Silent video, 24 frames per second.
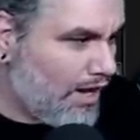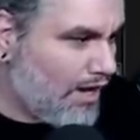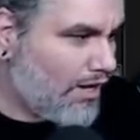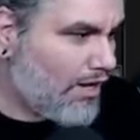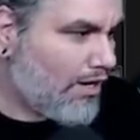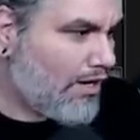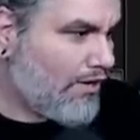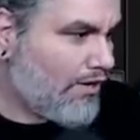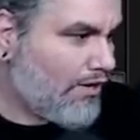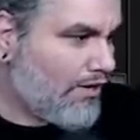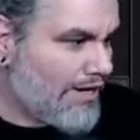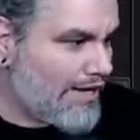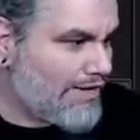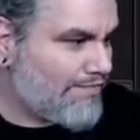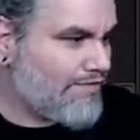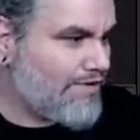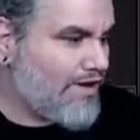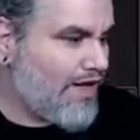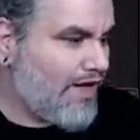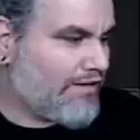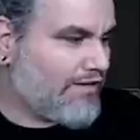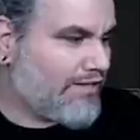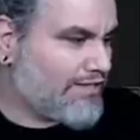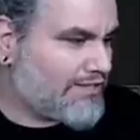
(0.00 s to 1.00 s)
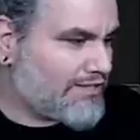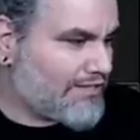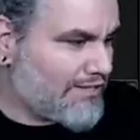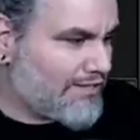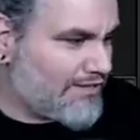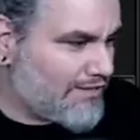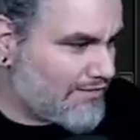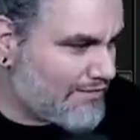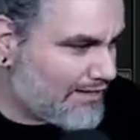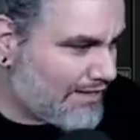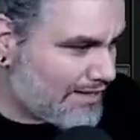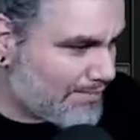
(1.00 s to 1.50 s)
Oh, I have not listened to
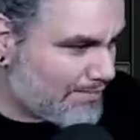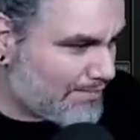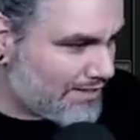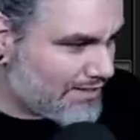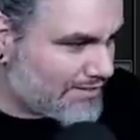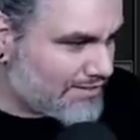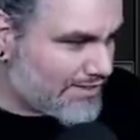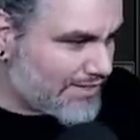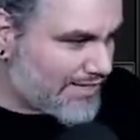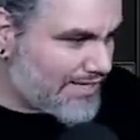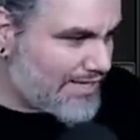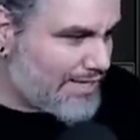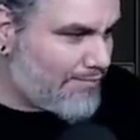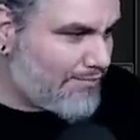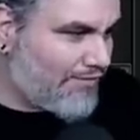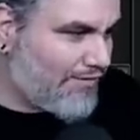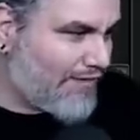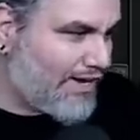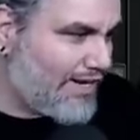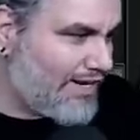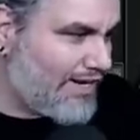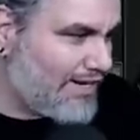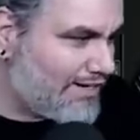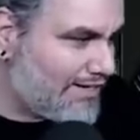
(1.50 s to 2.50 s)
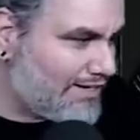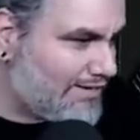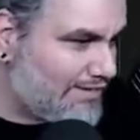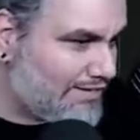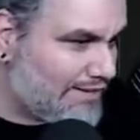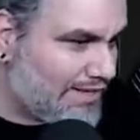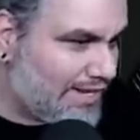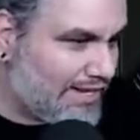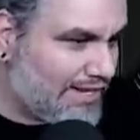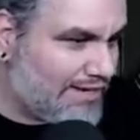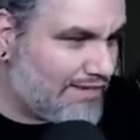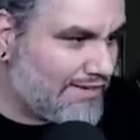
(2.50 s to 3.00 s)
the new Get Up Kids. I keep forgetting to do
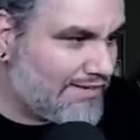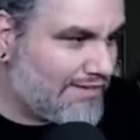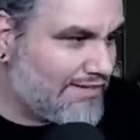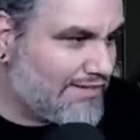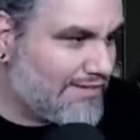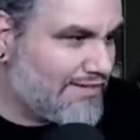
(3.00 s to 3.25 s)
that.